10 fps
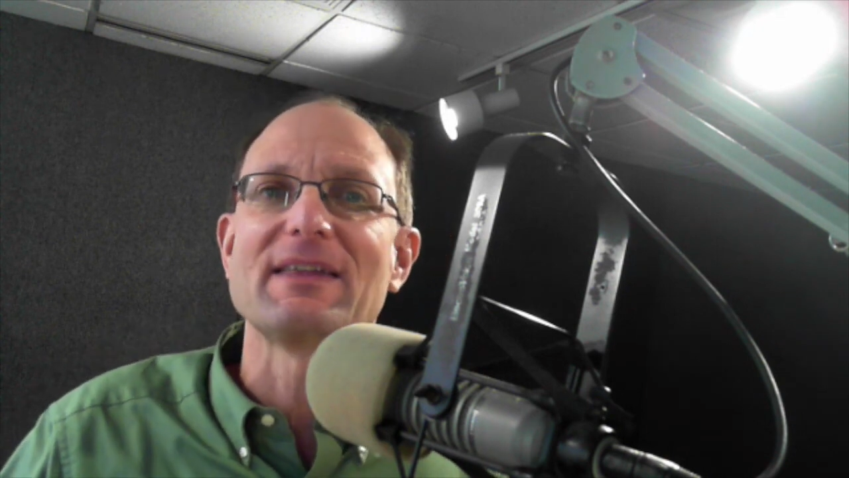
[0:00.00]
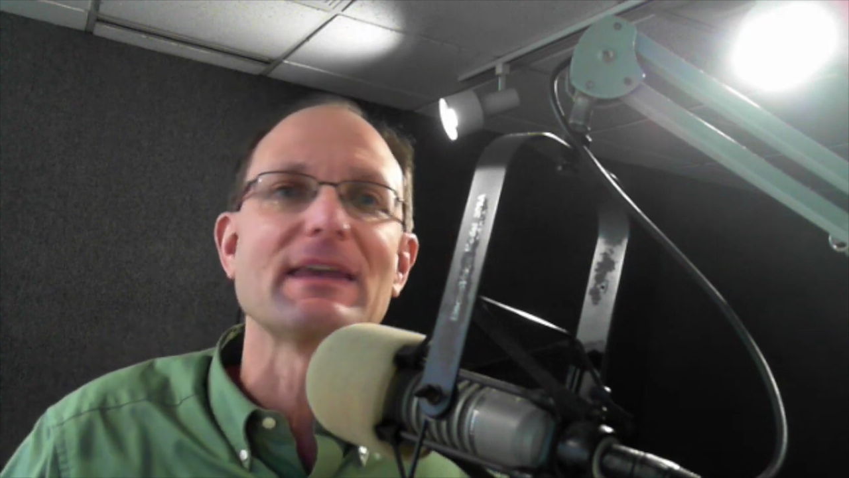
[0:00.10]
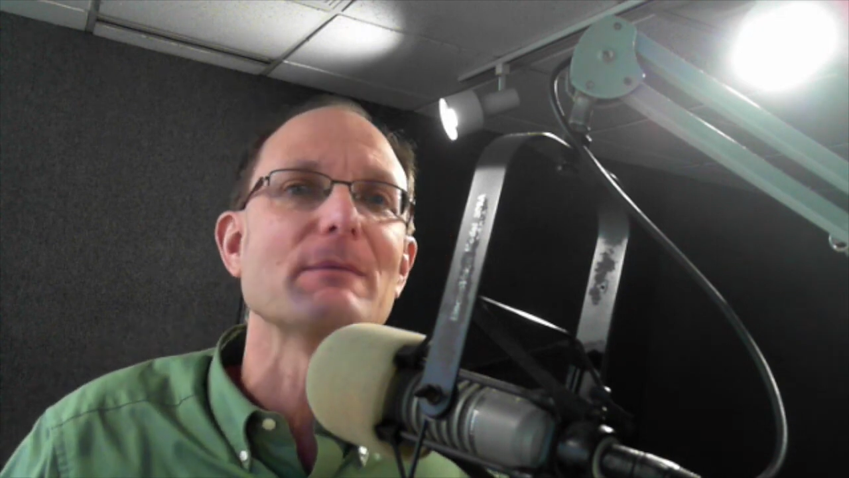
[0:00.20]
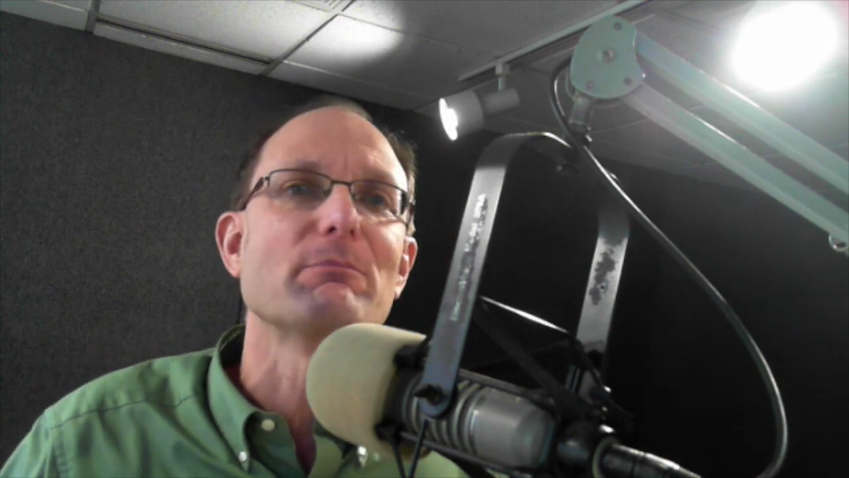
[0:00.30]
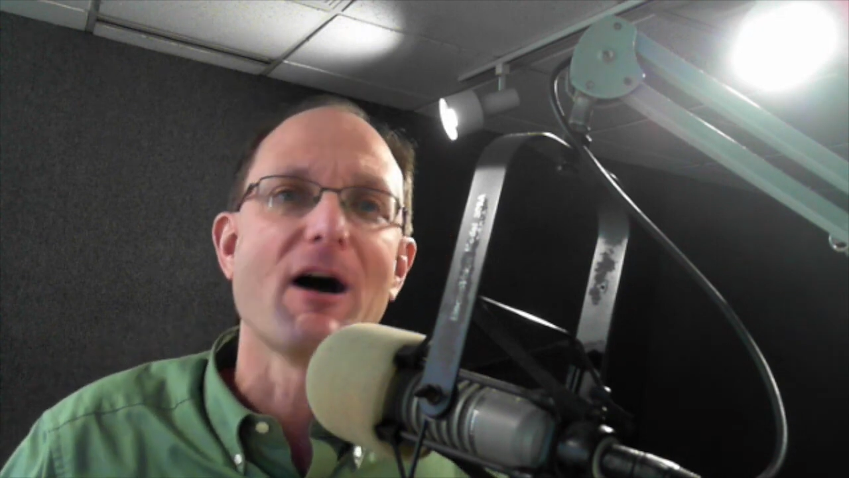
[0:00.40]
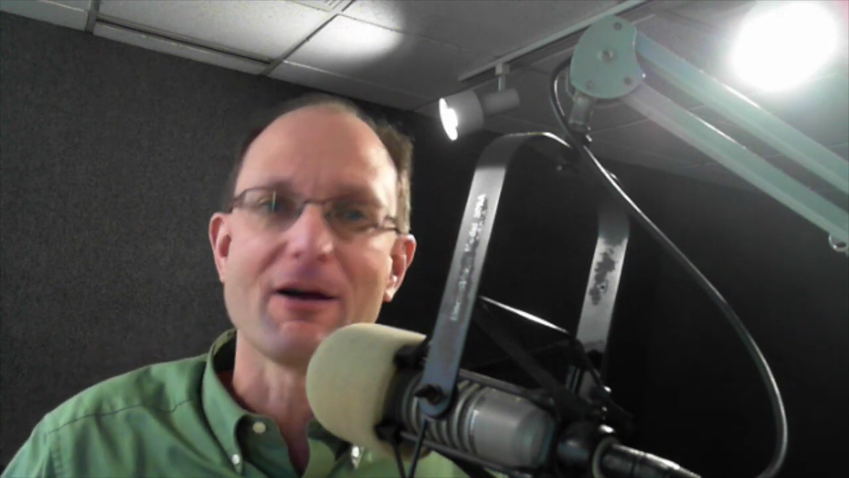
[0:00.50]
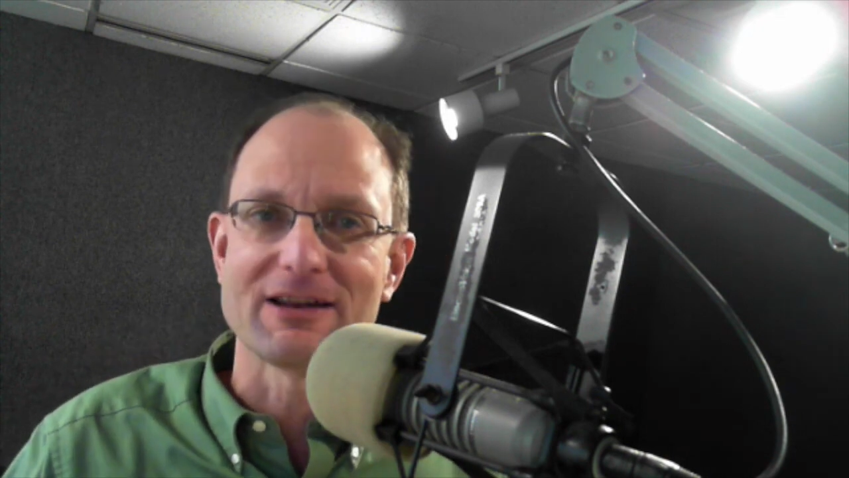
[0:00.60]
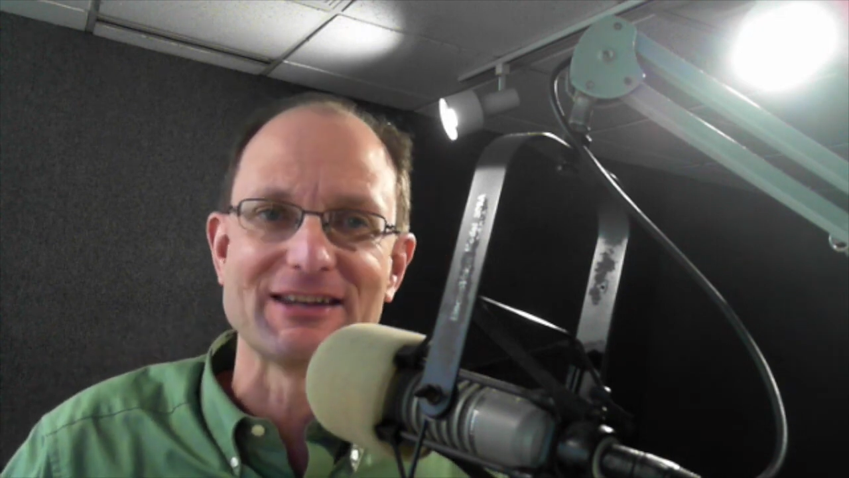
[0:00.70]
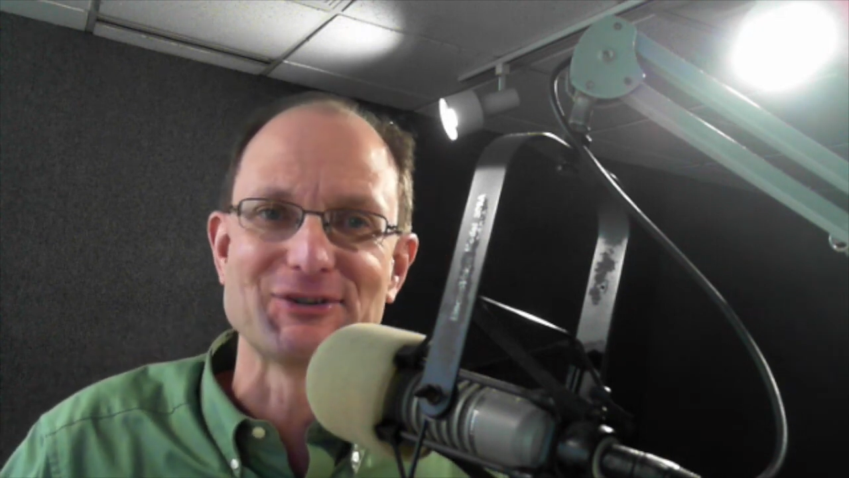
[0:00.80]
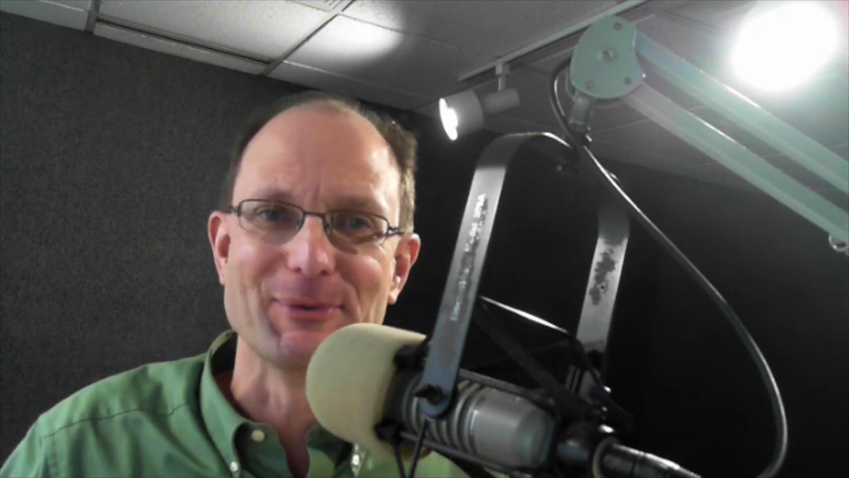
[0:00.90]
the
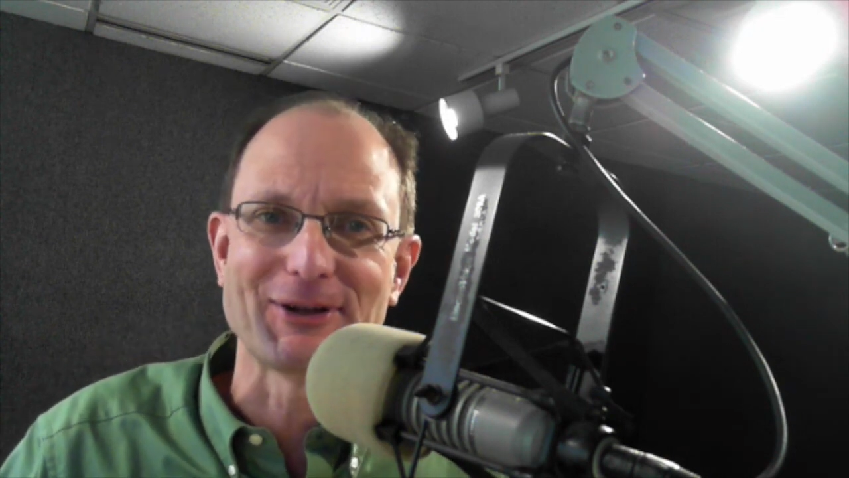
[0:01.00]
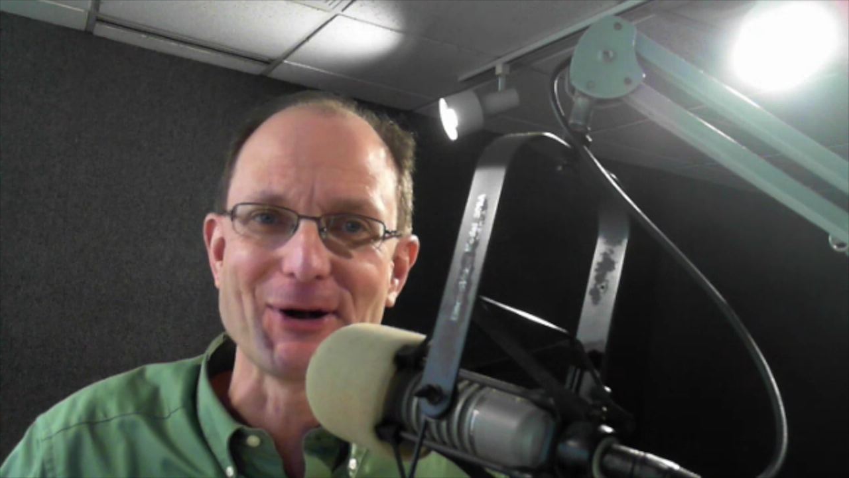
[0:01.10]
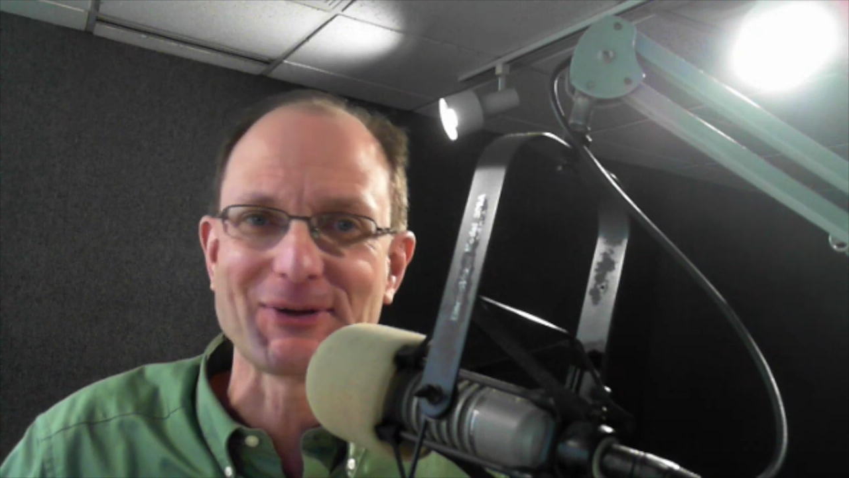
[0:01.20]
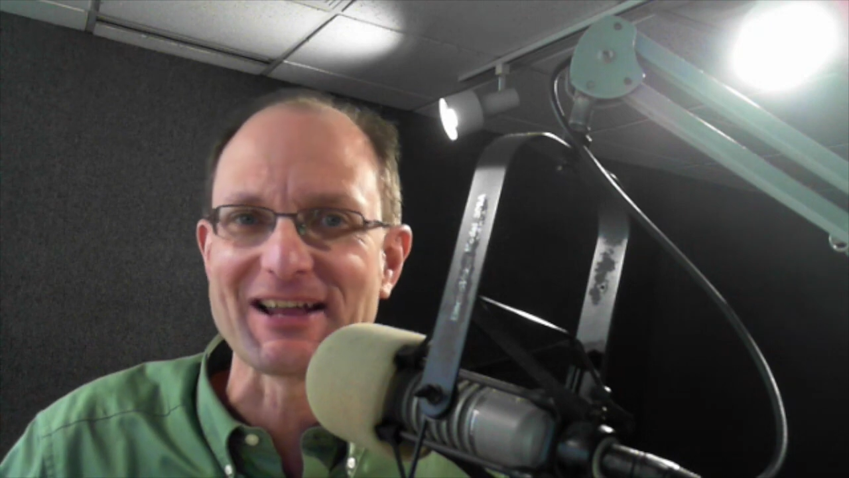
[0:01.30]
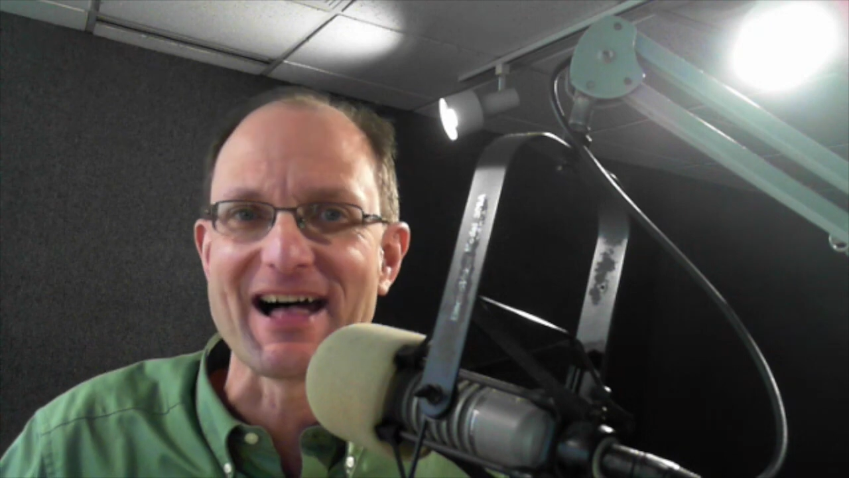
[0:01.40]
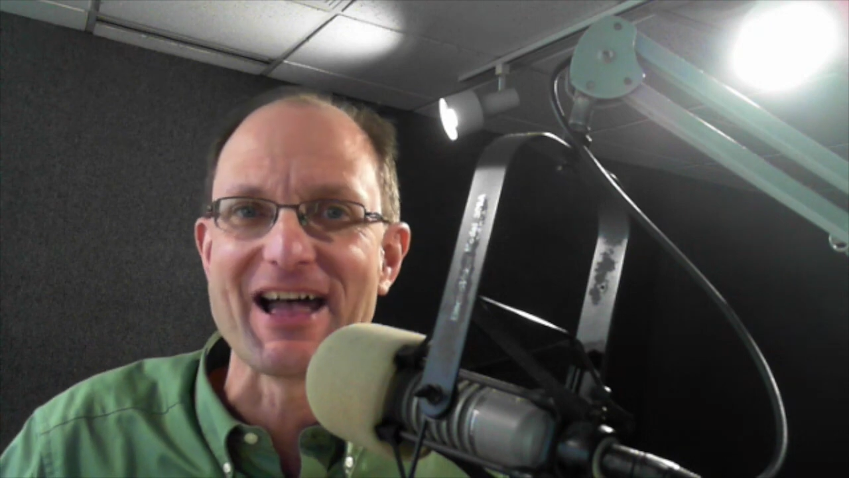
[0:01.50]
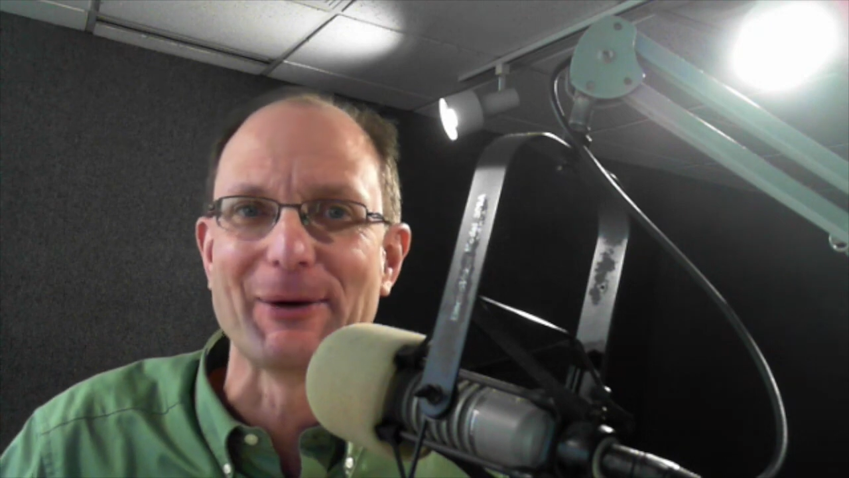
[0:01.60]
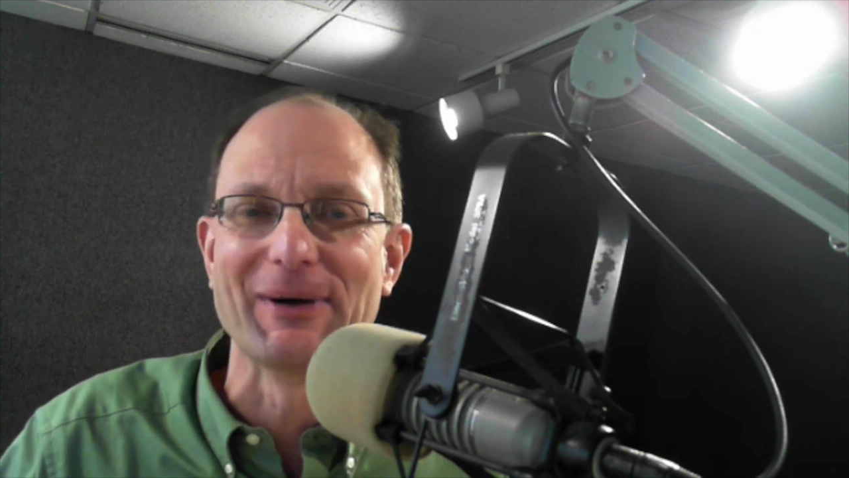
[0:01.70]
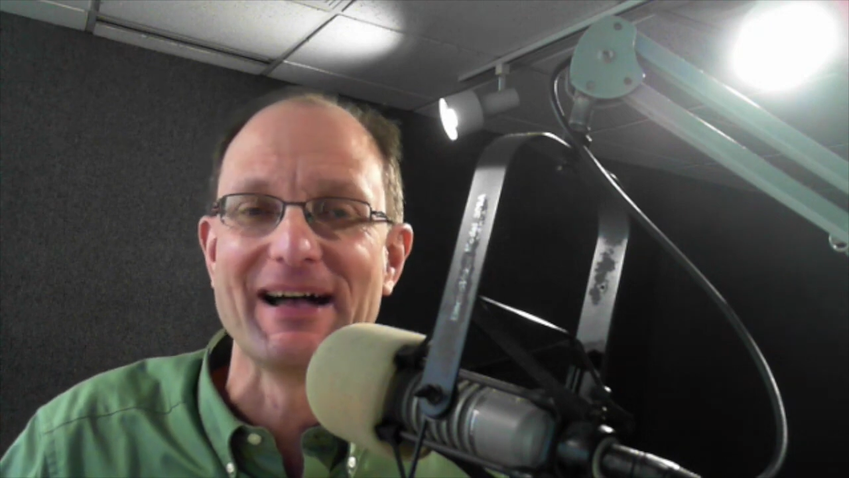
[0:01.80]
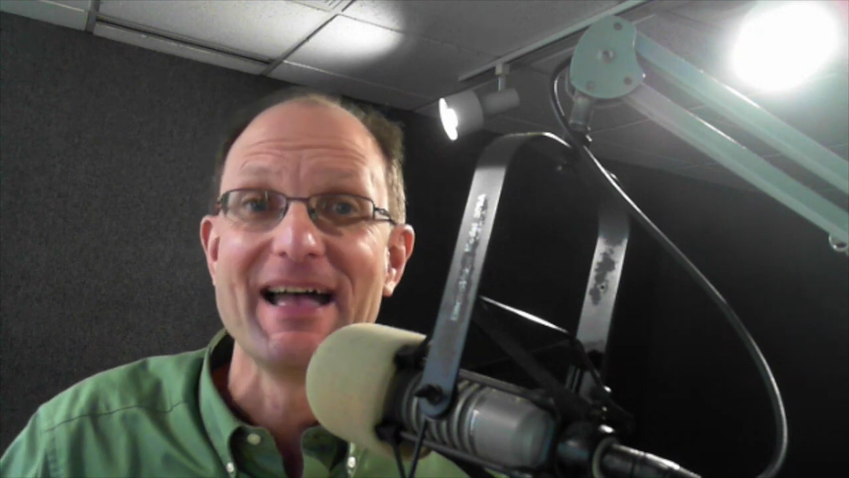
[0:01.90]
party to Maquoketa,
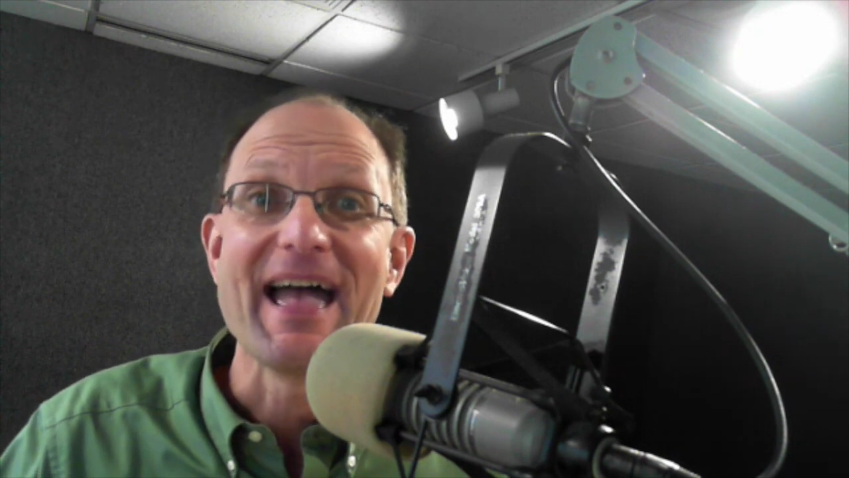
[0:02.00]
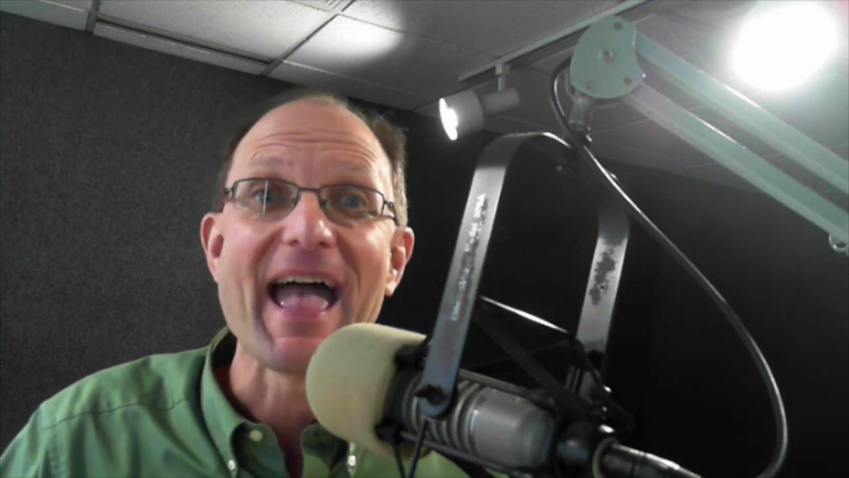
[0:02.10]
Iowa,